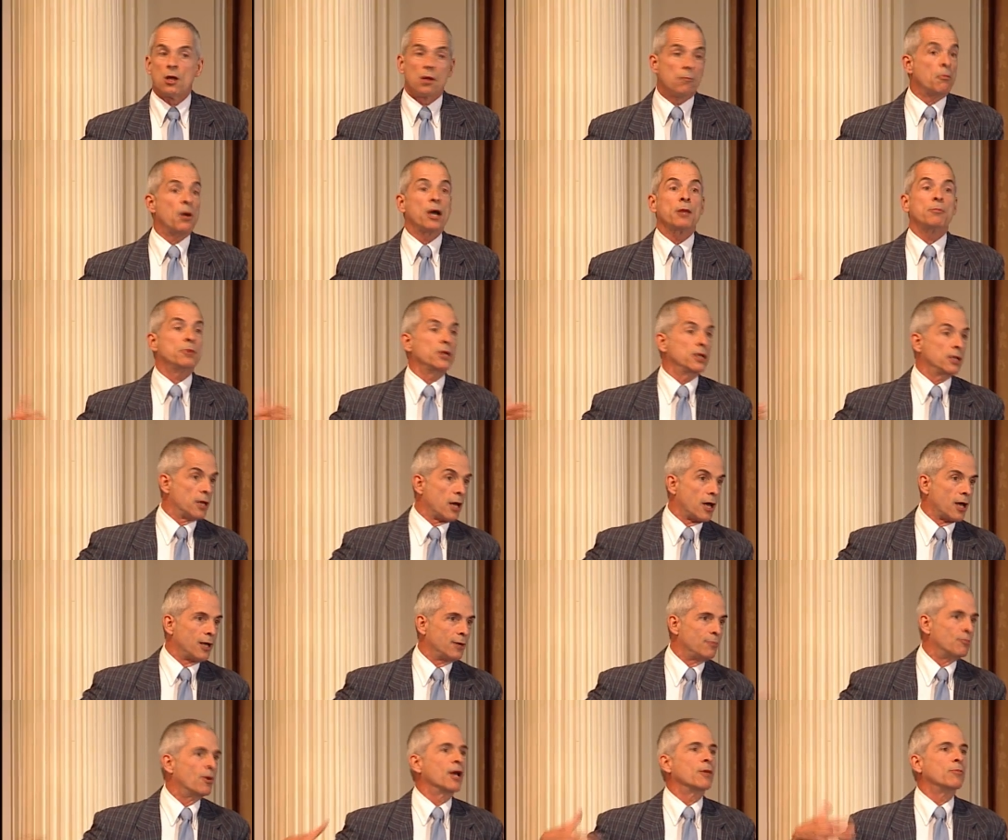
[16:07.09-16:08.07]
Might be
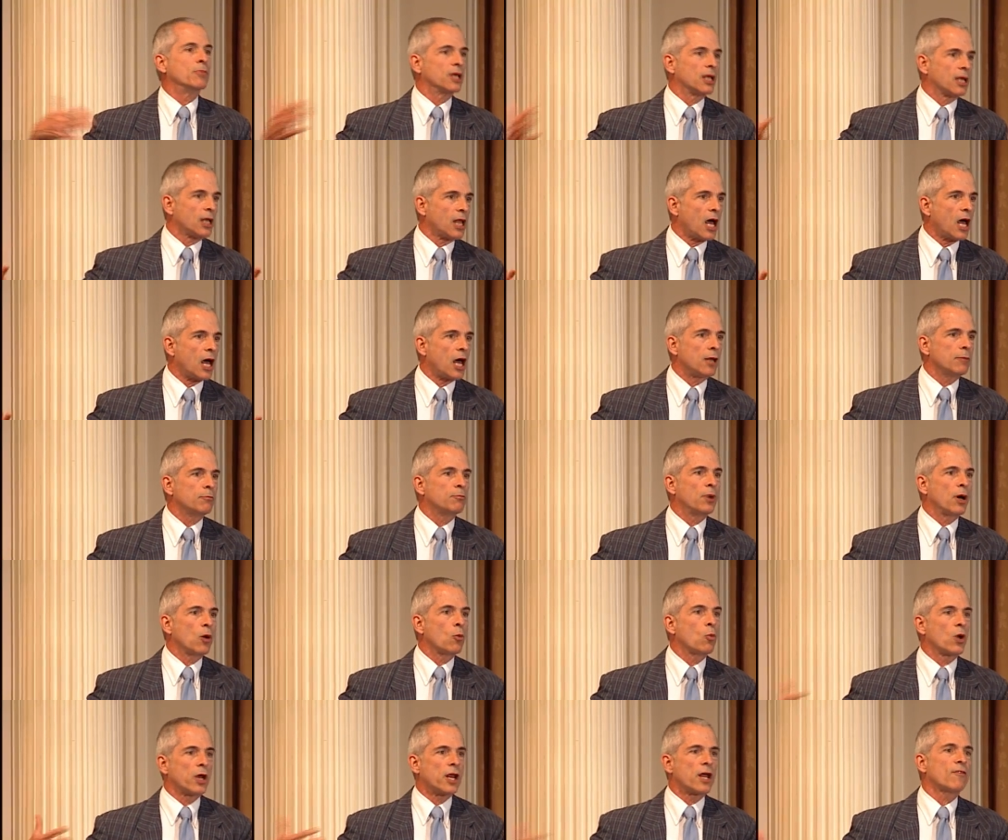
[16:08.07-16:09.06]
none, might be a lot,
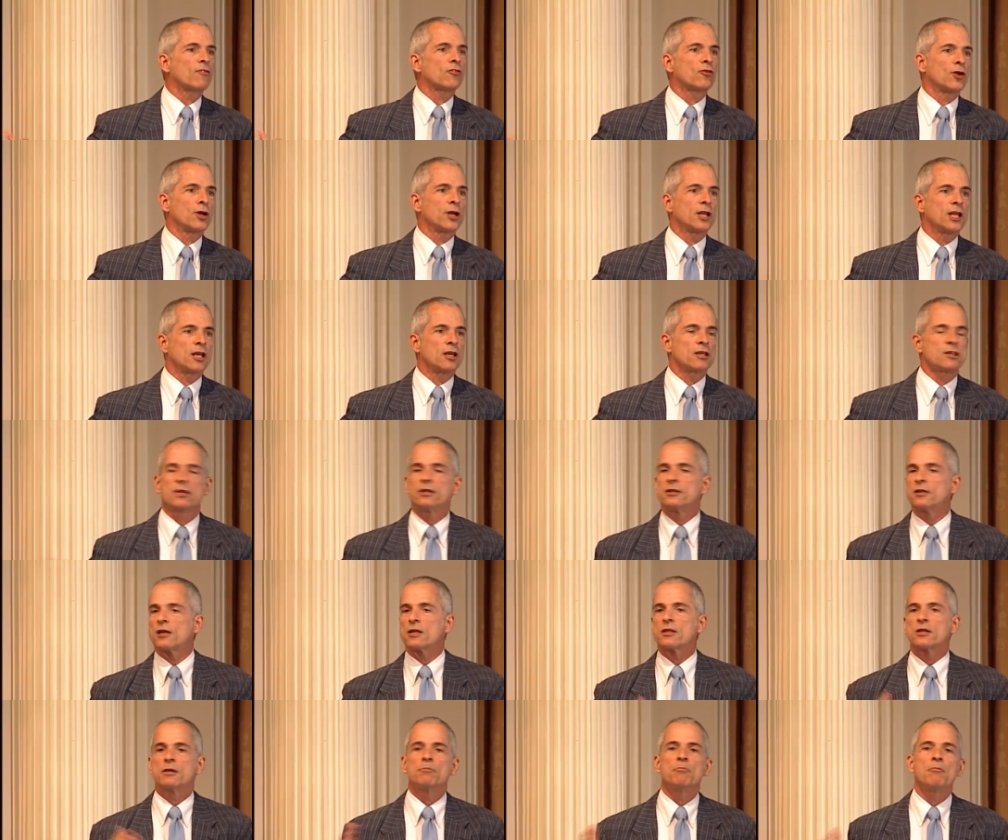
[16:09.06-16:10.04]
but whatever it is, it
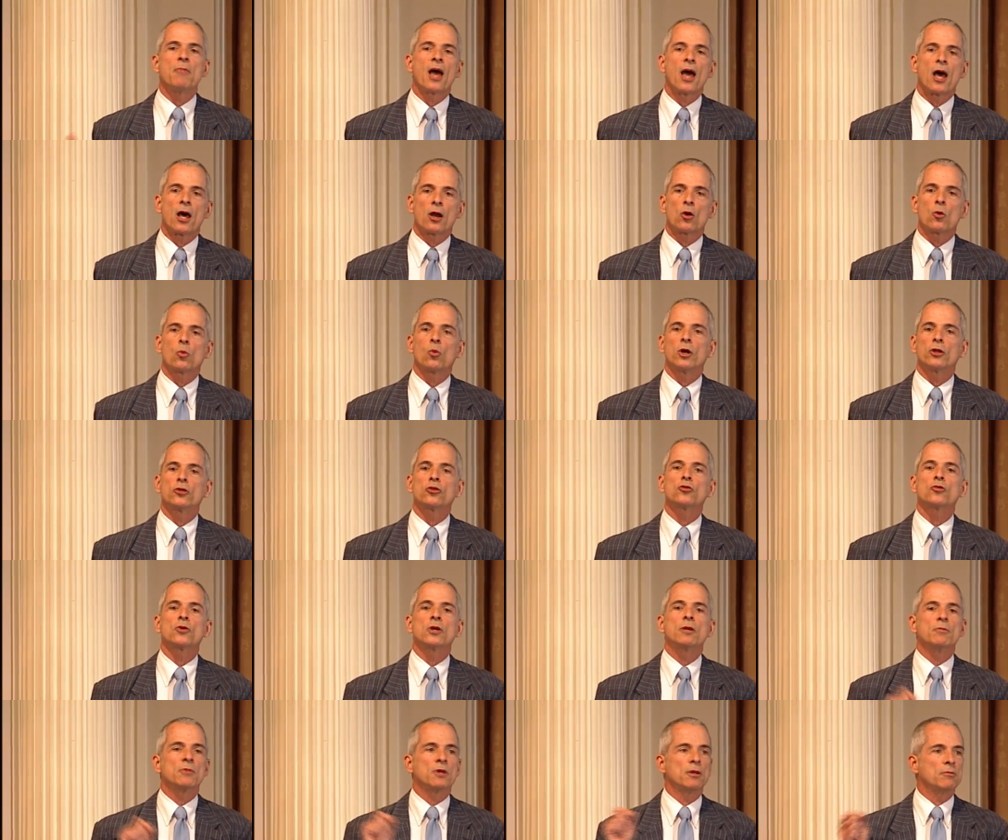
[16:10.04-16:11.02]
doesn't matter what
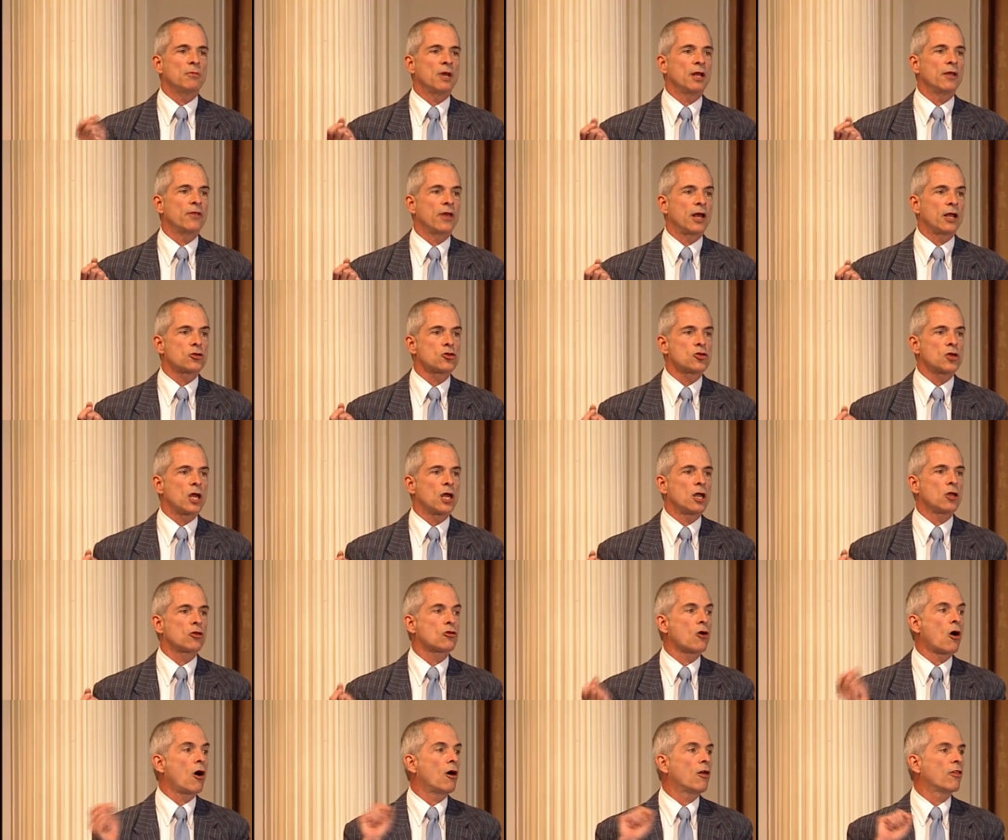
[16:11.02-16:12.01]
treatment made that
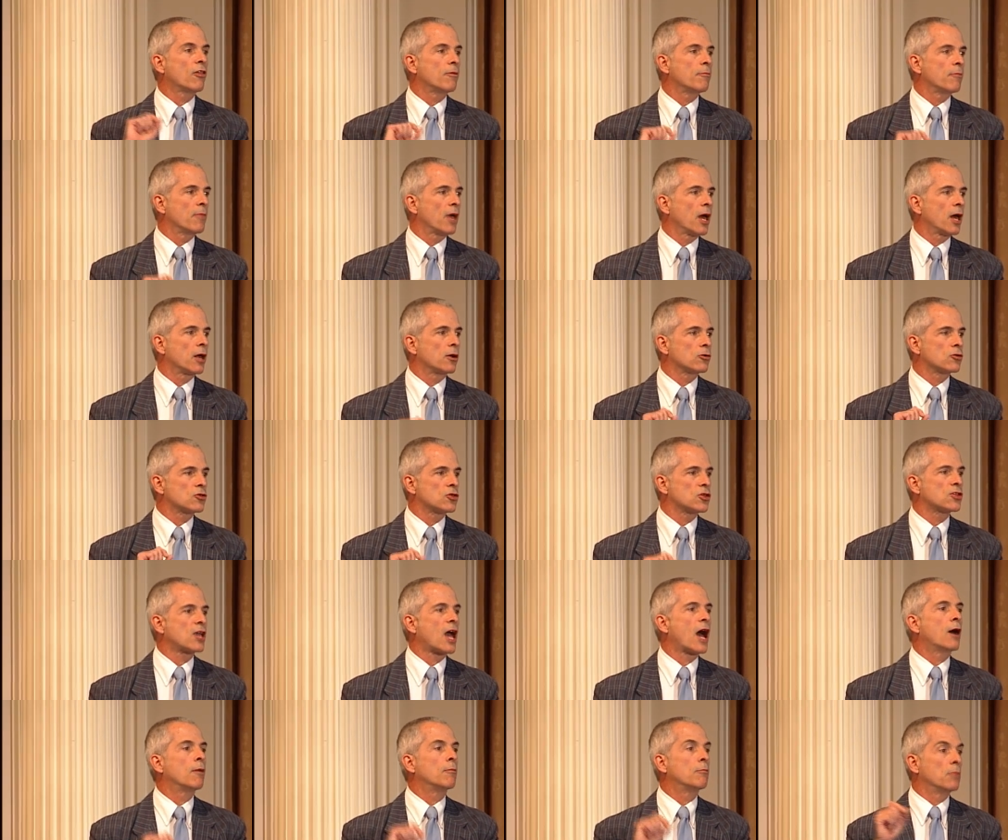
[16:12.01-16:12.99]
change. All that matters is
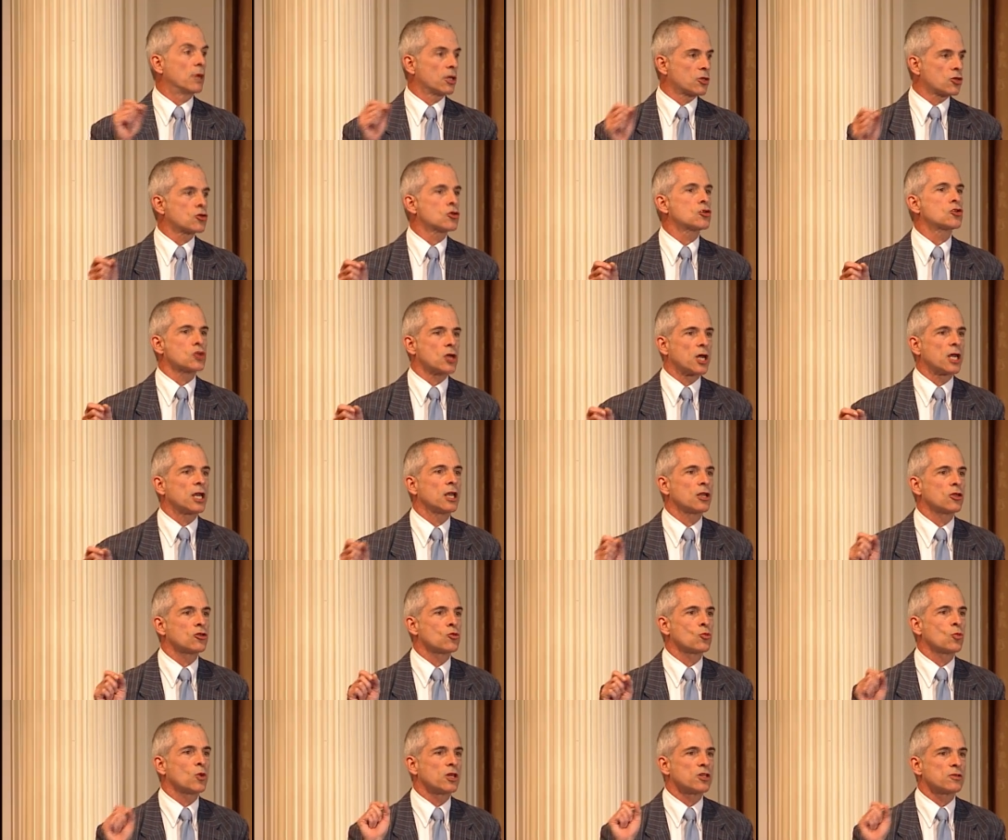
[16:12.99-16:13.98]
how much
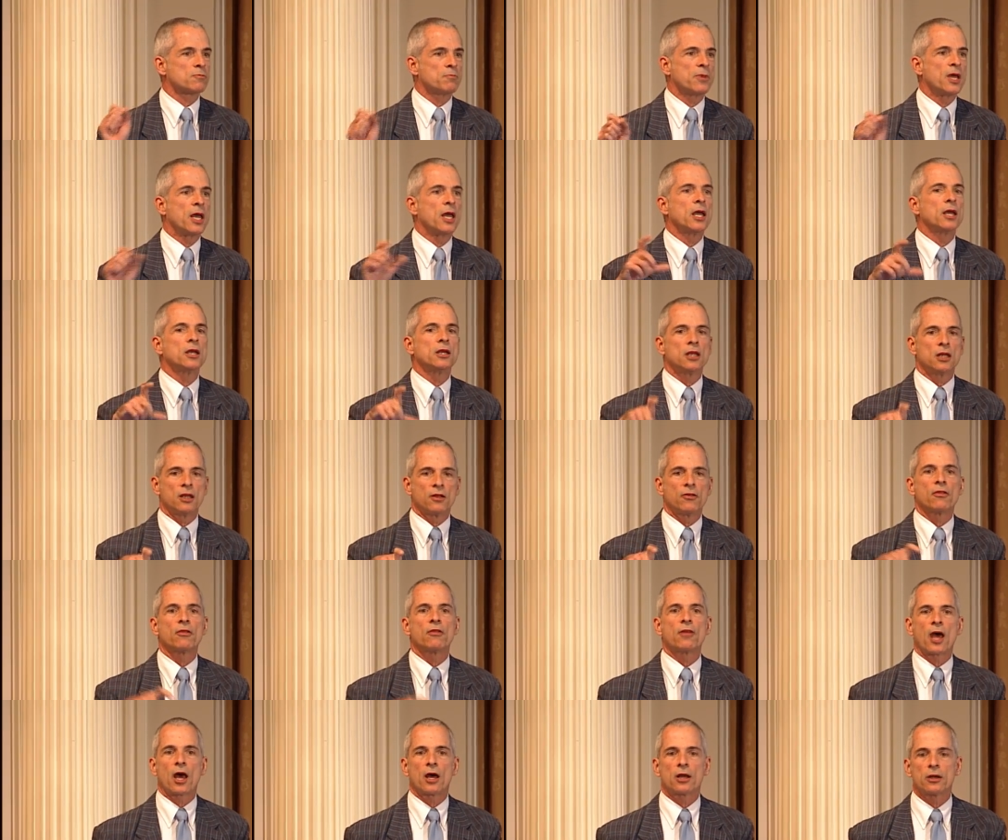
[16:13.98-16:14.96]
change was made
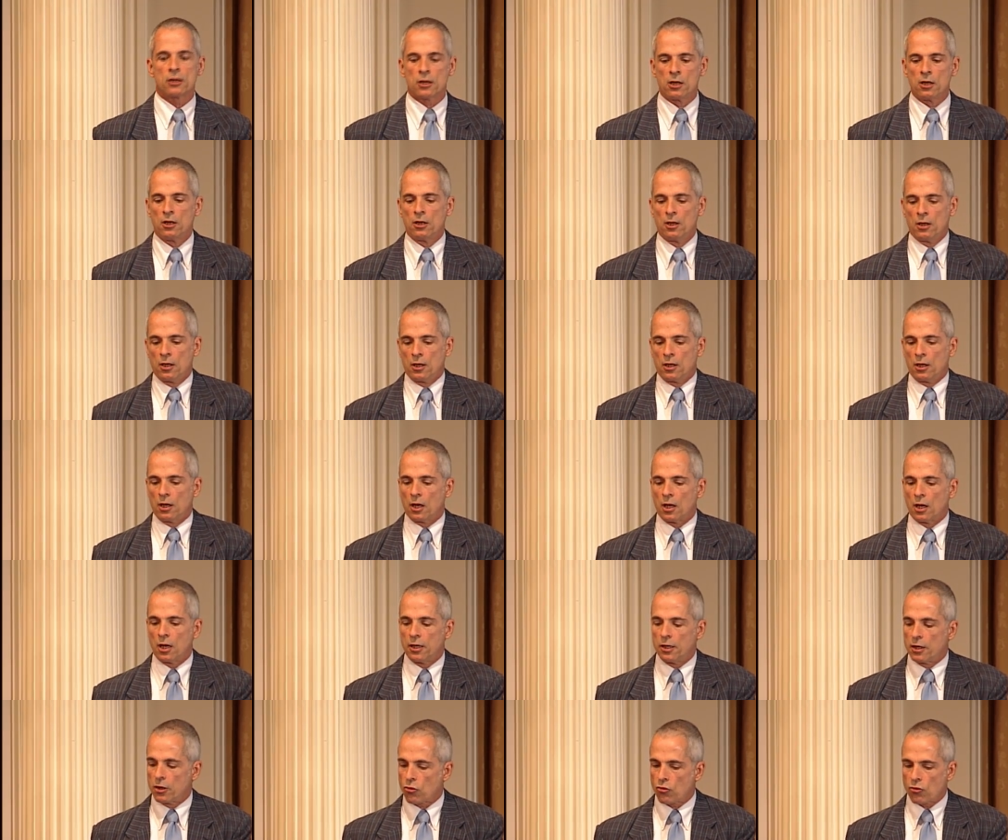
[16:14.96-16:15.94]
in that
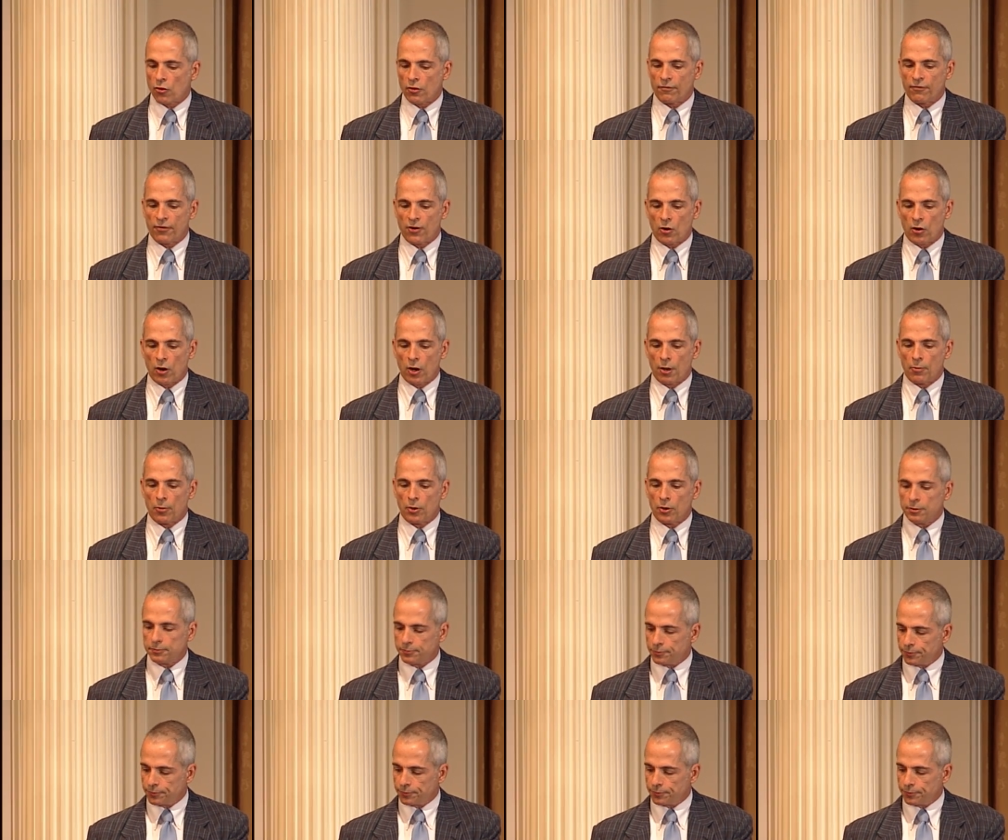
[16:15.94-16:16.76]
initial variable.